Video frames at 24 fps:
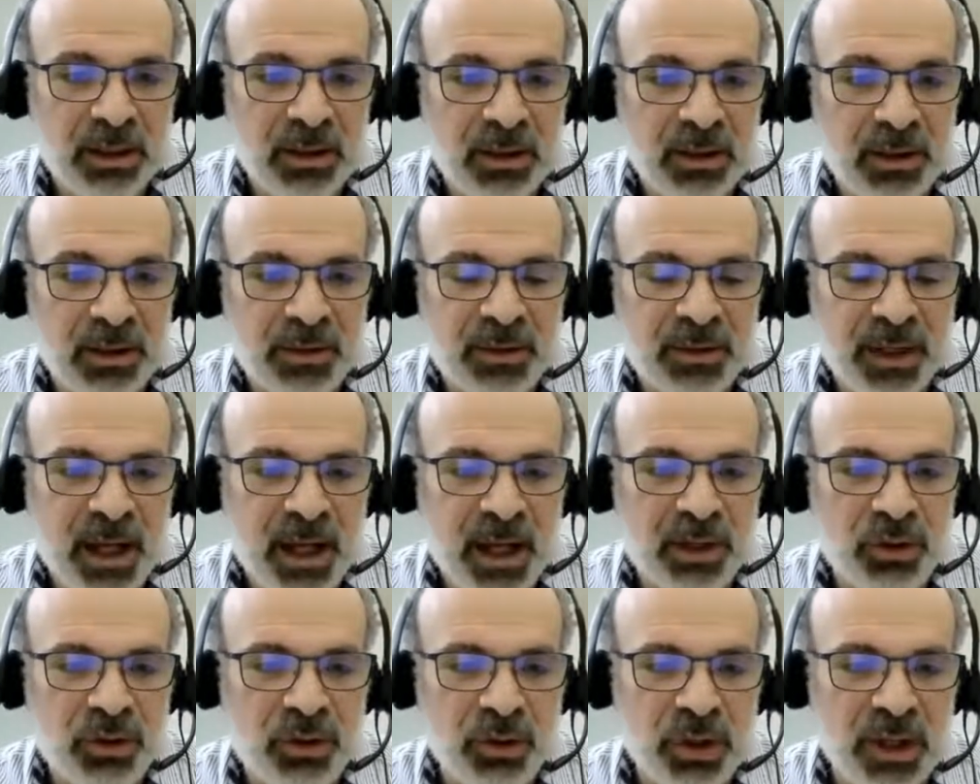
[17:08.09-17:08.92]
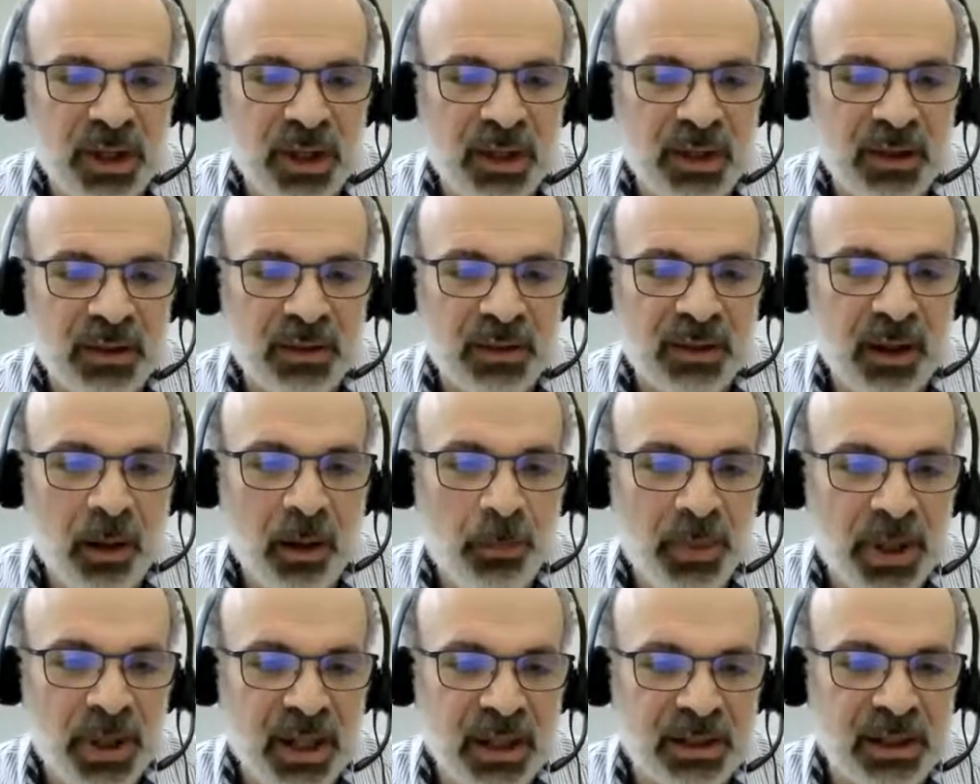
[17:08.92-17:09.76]
is actually
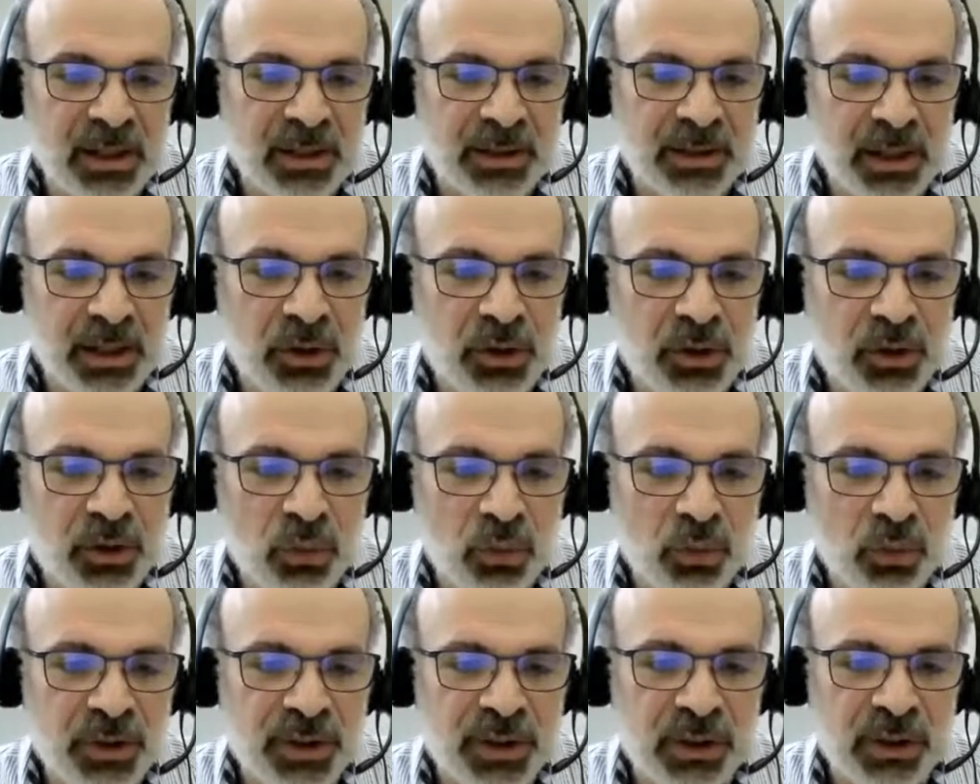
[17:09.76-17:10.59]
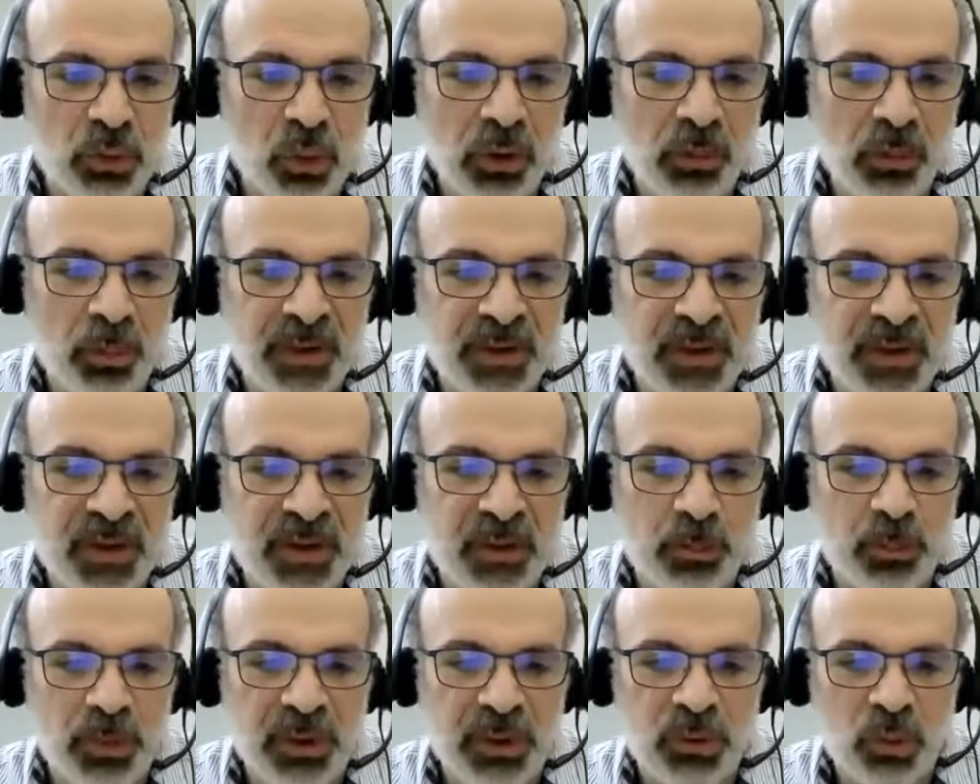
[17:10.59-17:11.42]
something that ensures that all
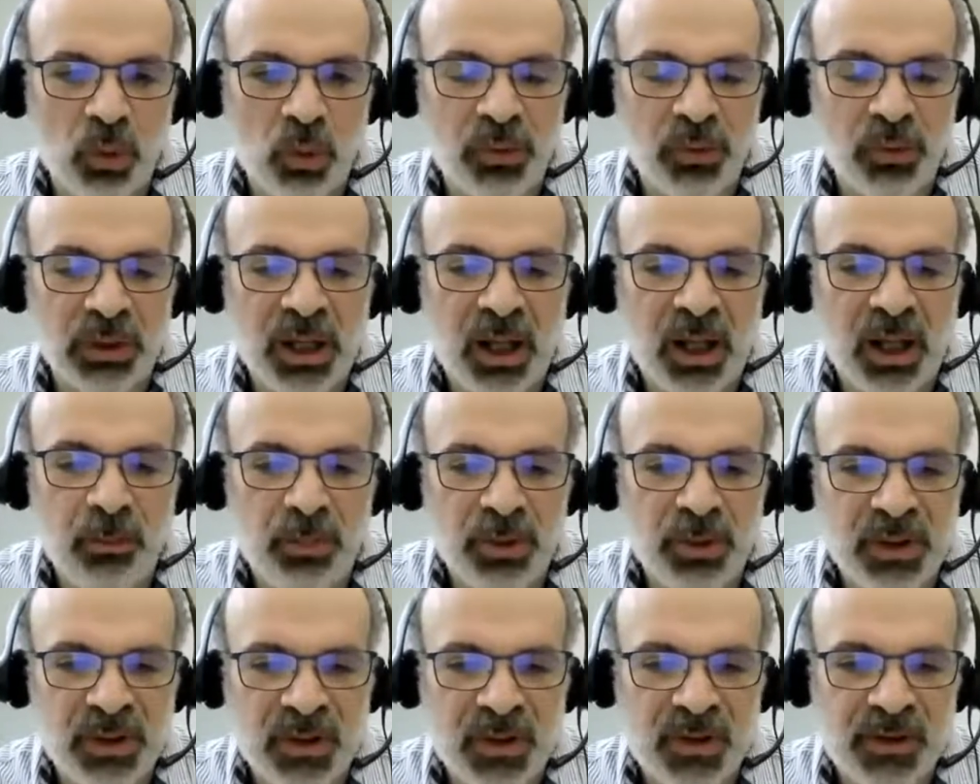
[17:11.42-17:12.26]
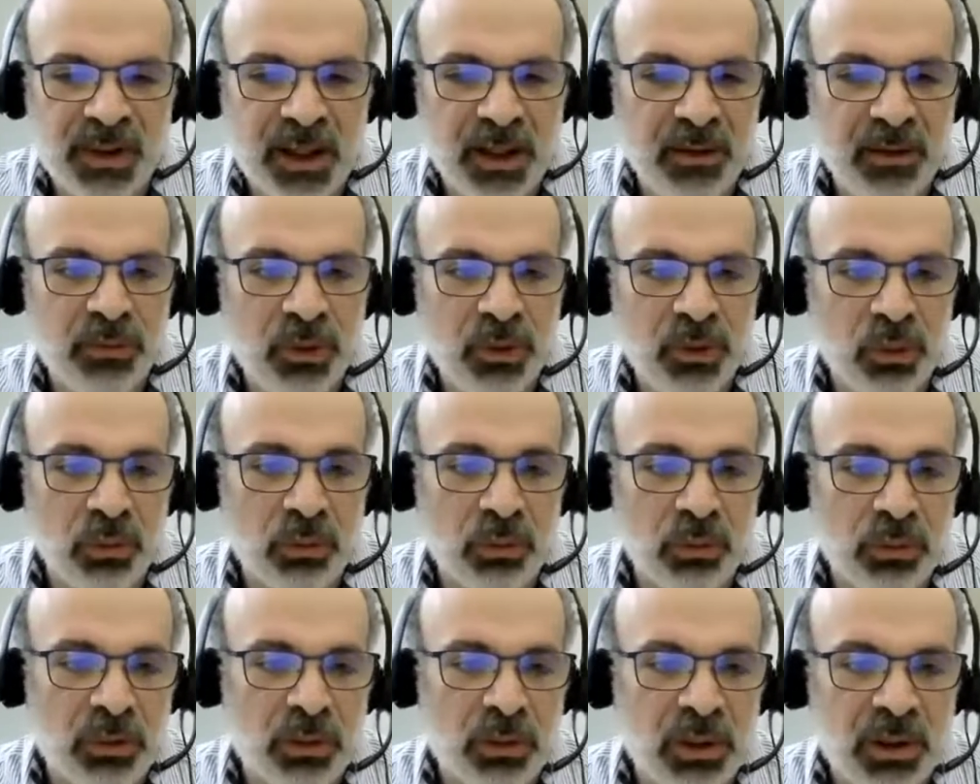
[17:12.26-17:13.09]
participants overlap in the same view
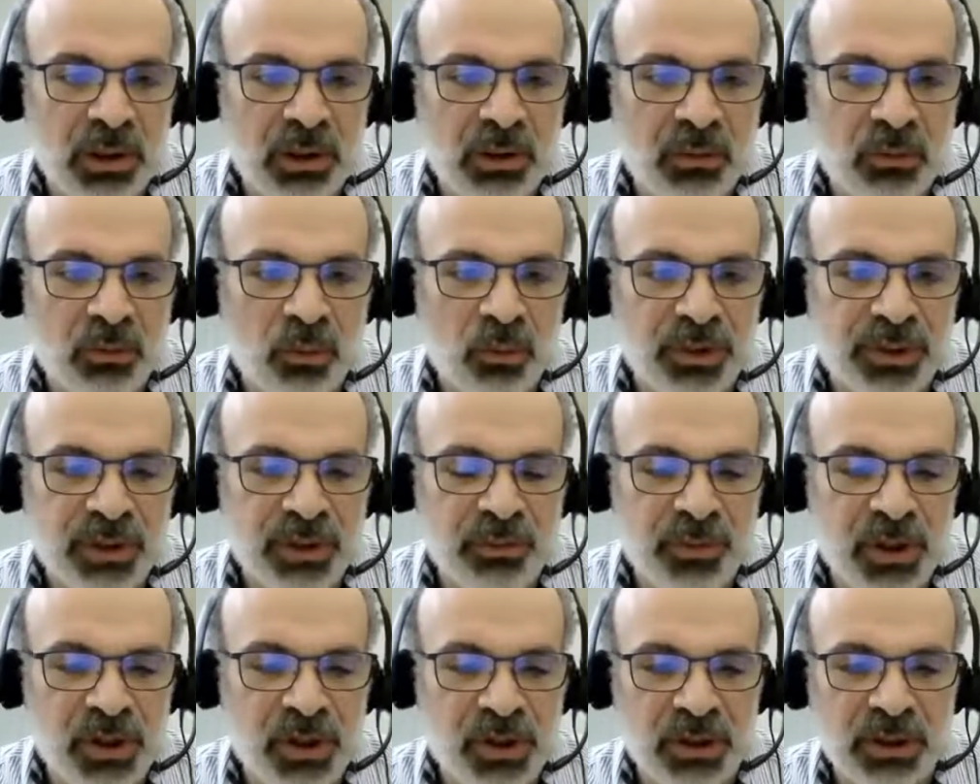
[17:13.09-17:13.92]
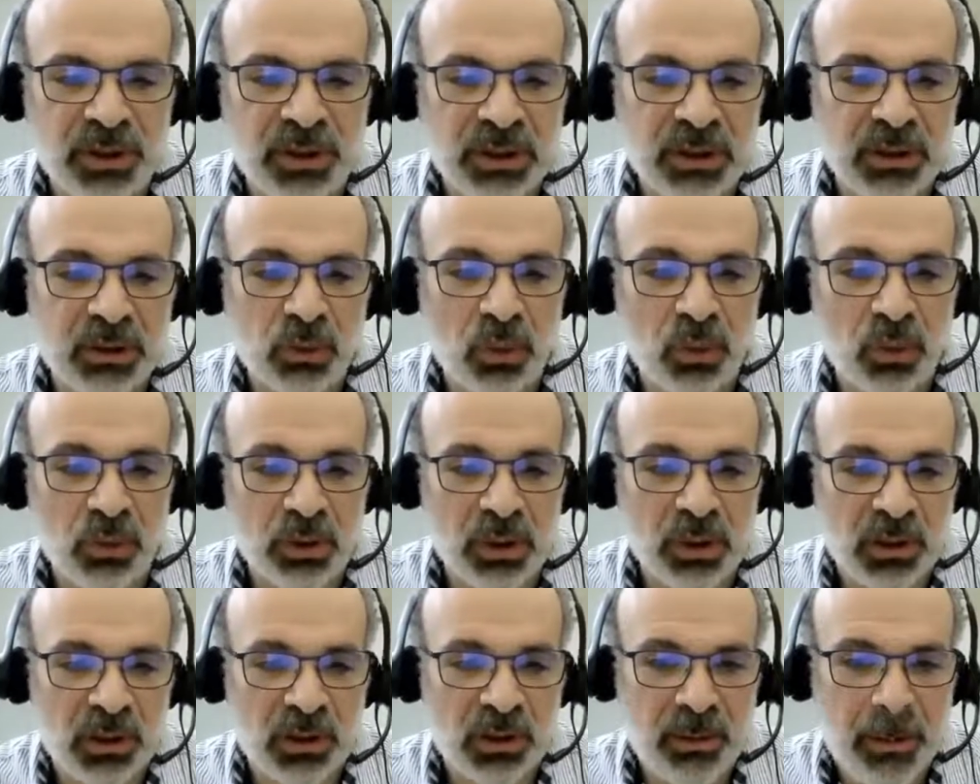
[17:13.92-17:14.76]
for sufficiently long
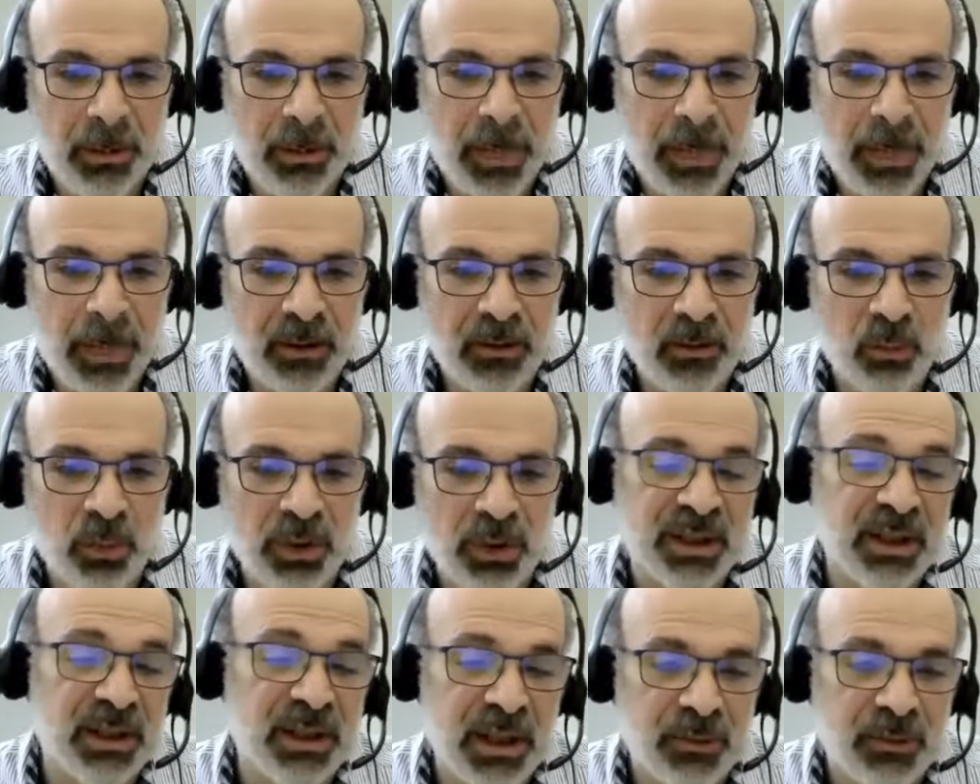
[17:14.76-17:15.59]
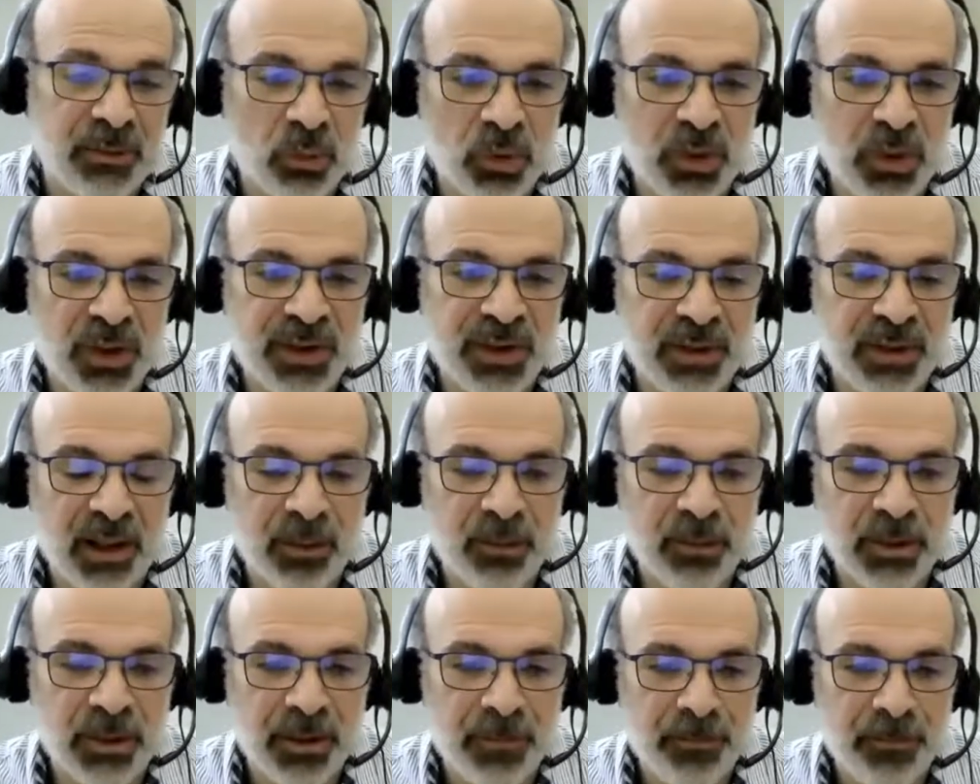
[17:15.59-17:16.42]
when the network is
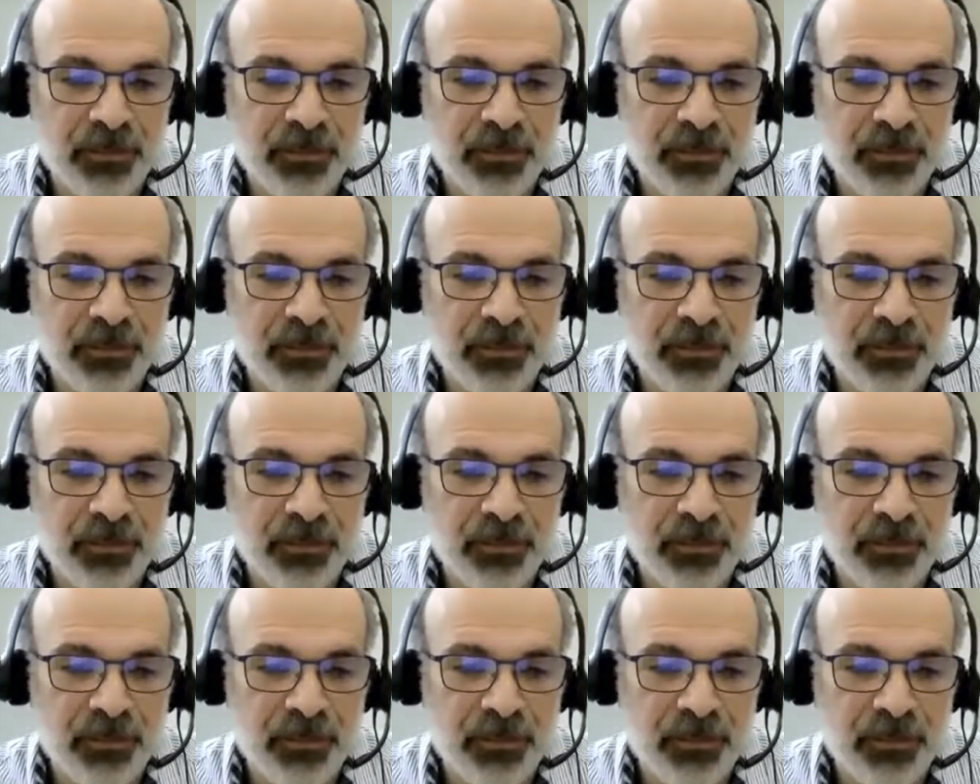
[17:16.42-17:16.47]
timely.